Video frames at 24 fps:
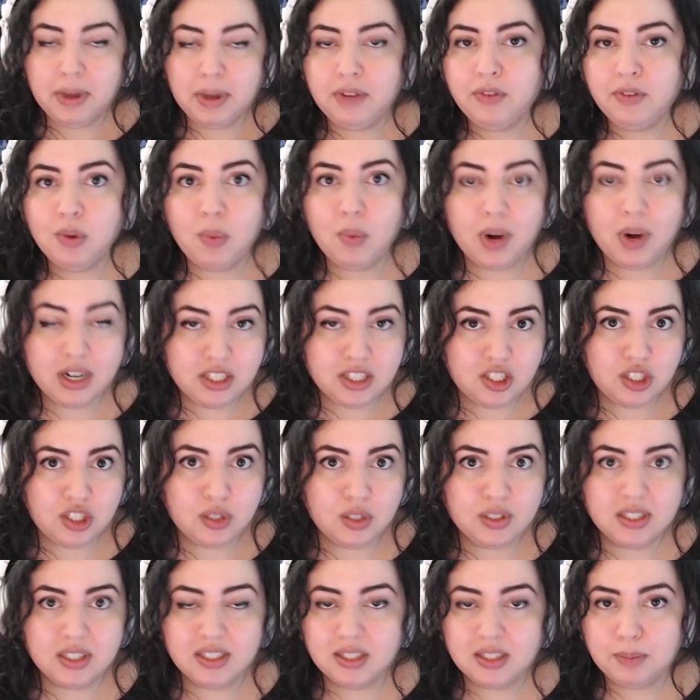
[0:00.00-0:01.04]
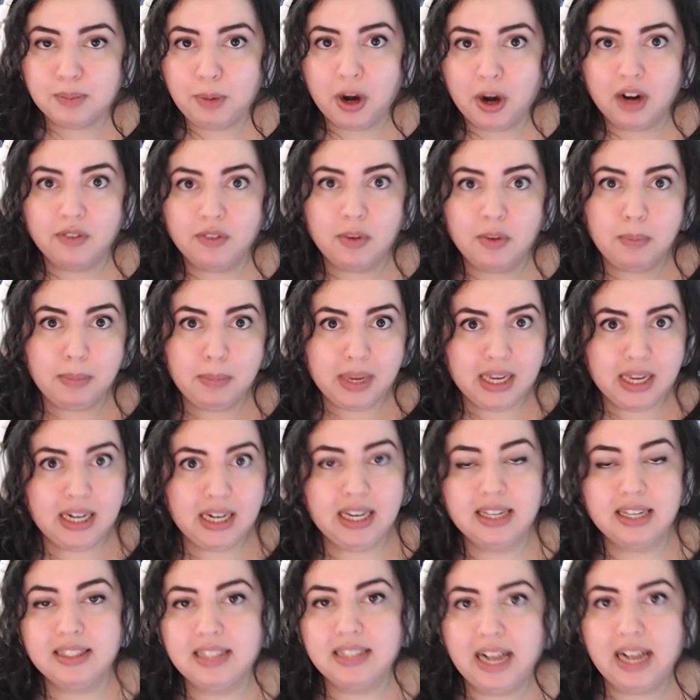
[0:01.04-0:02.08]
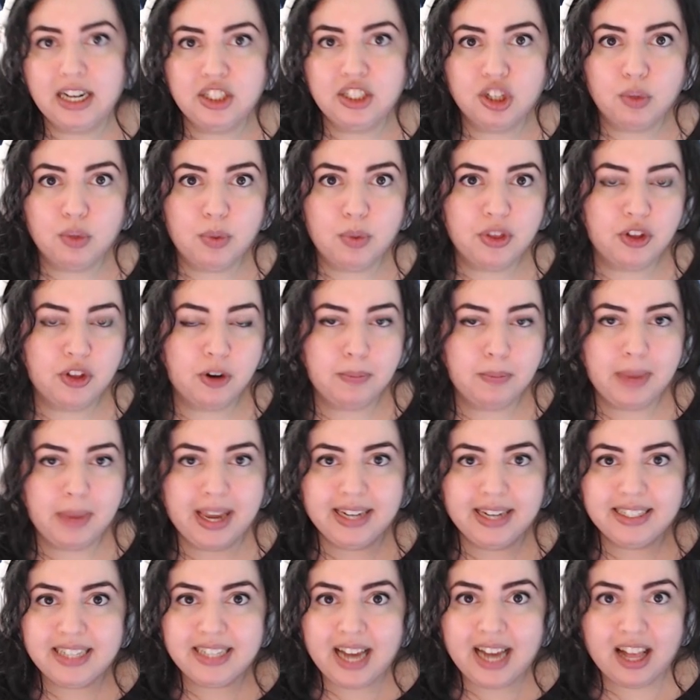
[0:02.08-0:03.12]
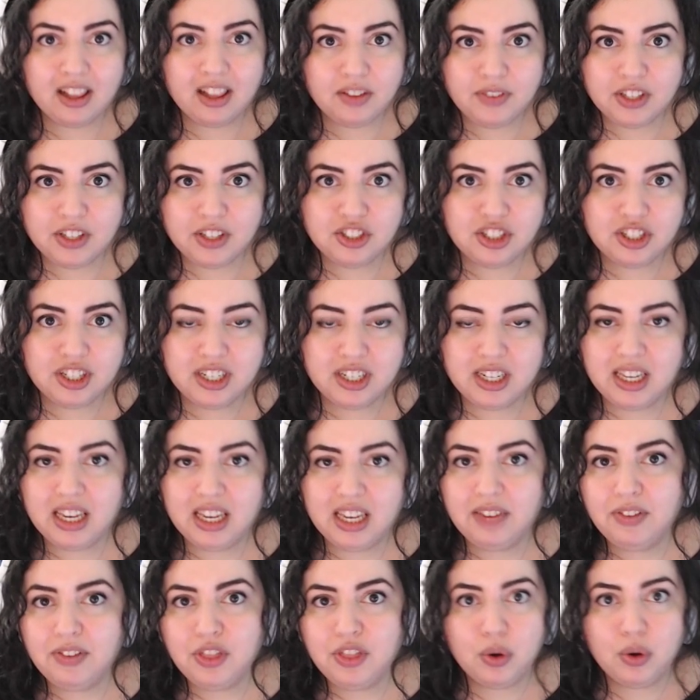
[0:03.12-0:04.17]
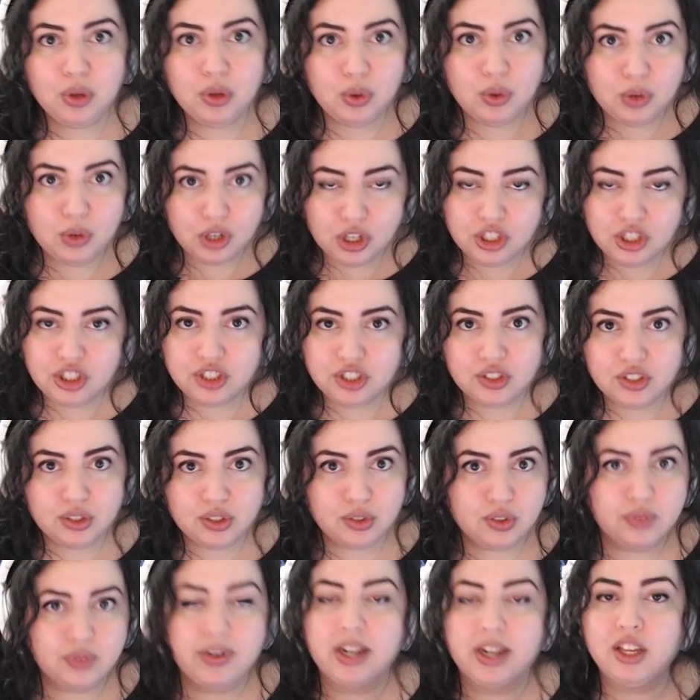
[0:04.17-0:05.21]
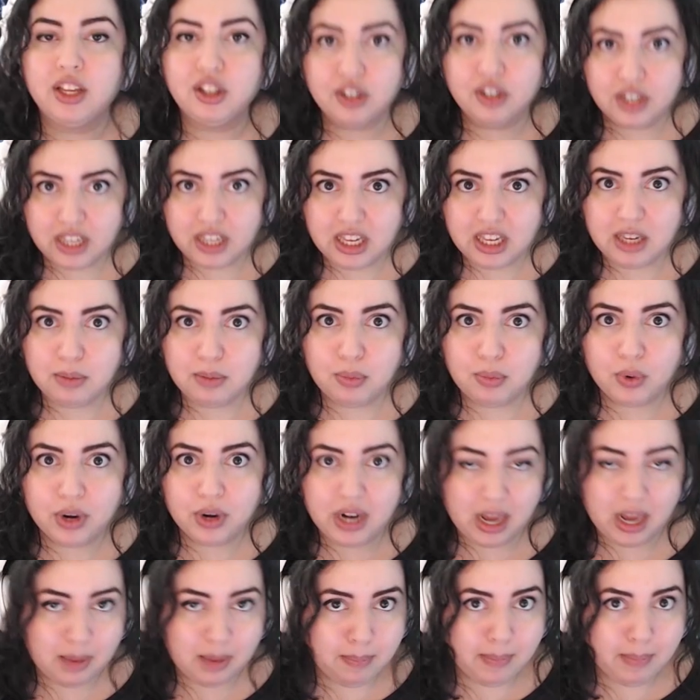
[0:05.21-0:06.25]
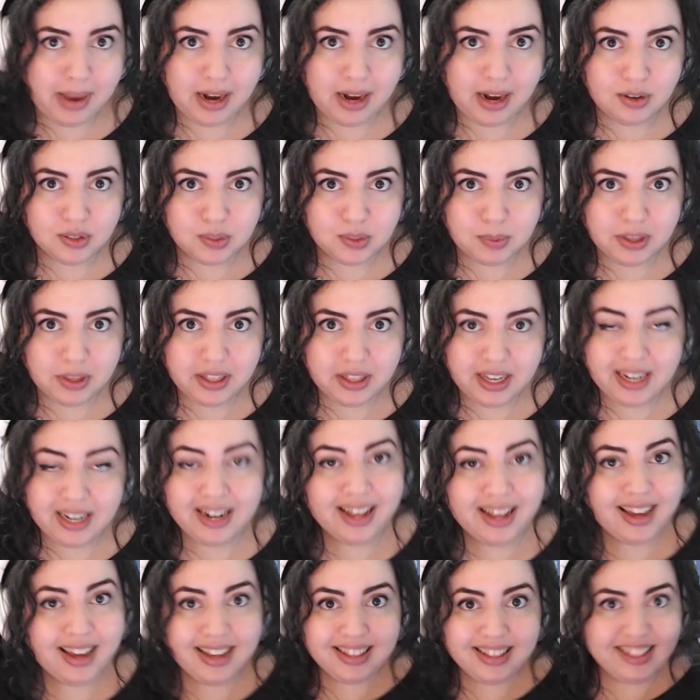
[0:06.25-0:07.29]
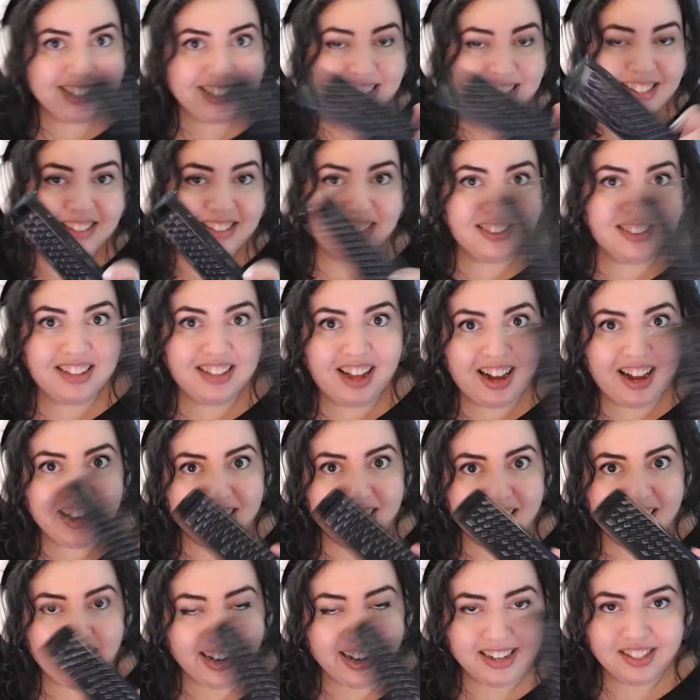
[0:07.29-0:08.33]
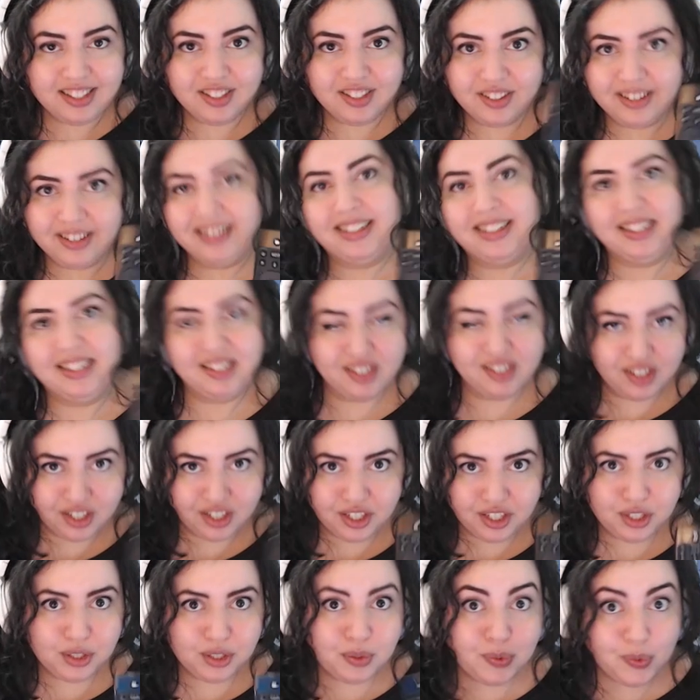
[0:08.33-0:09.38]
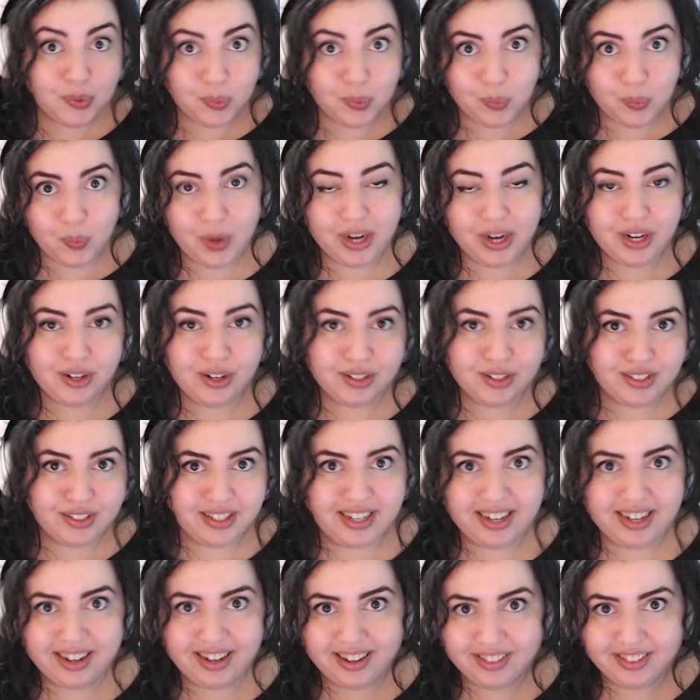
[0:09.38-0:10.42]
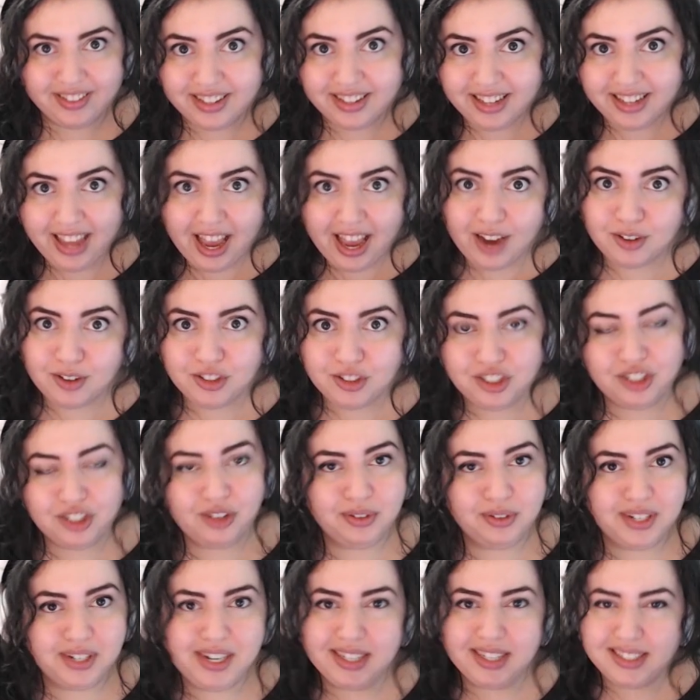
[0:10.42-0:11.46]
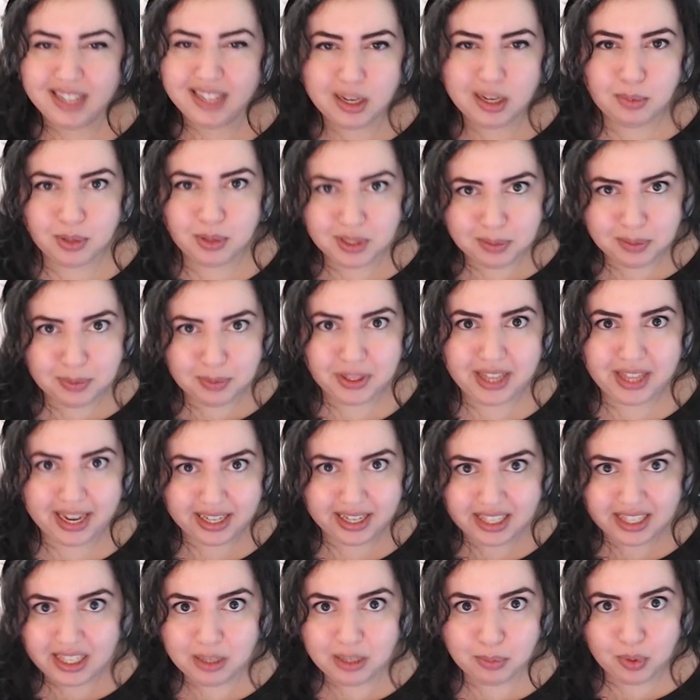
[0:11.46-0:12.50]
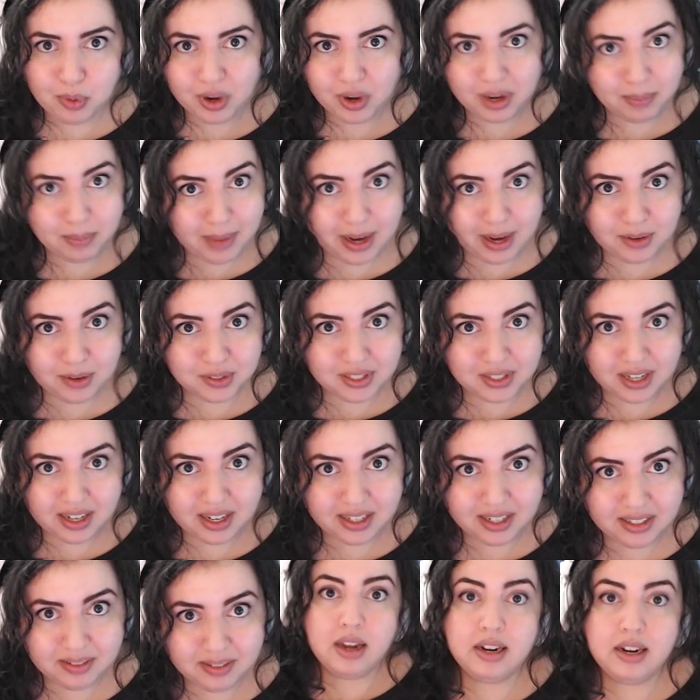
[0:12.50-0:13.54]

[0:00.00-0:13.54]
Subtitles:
but if you wanted to use this as part of a media center with your main television, even though you could just use a regular keyboard and mouse with it, this is a lot nicer and easier to use when you're sitting on the couch. You don't need a table to put that keyboard and mouse on.